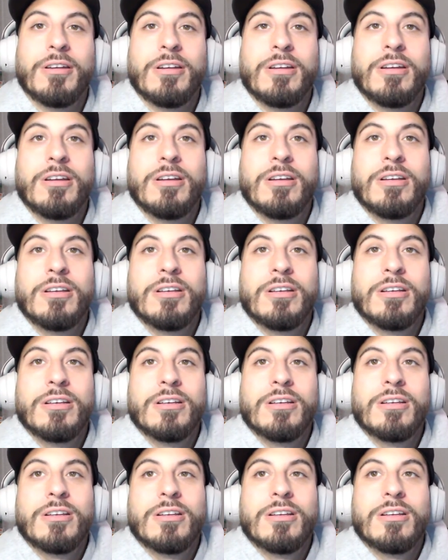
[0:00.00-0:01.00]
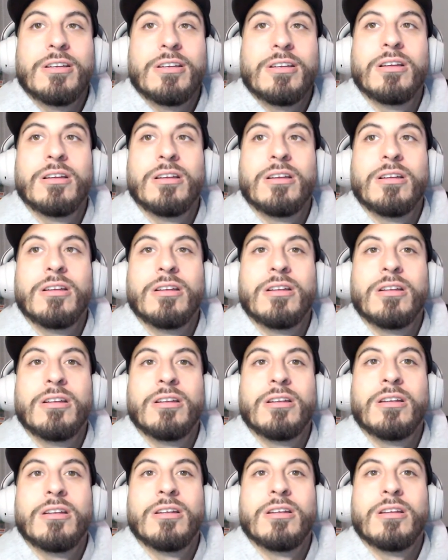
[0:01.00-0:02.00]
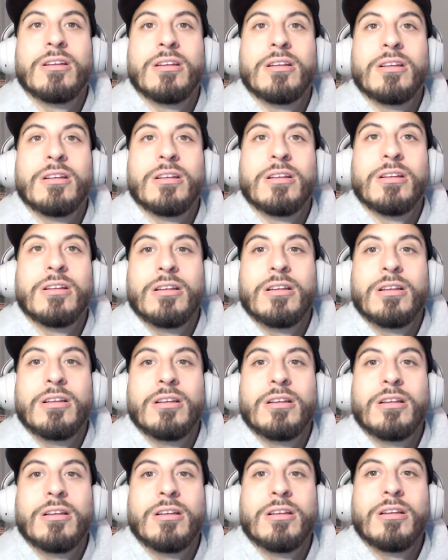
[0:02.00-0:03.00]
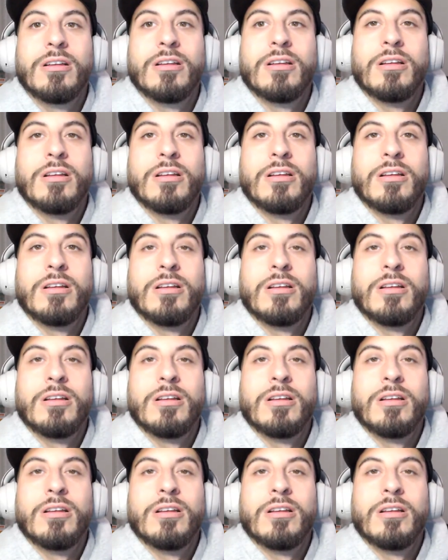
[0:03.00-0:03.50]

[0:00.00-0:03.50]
(not speaking)